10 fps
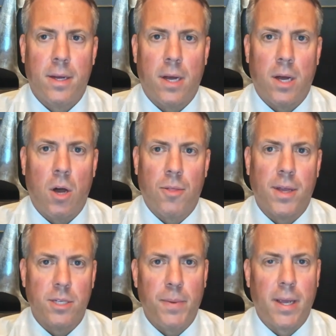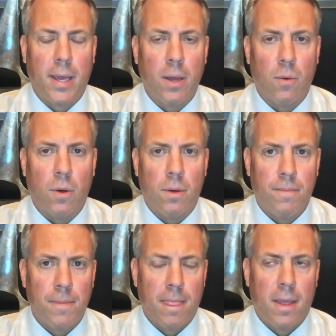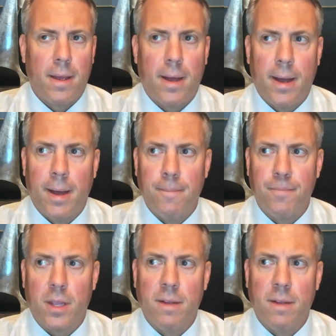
uh, all things being equal, um,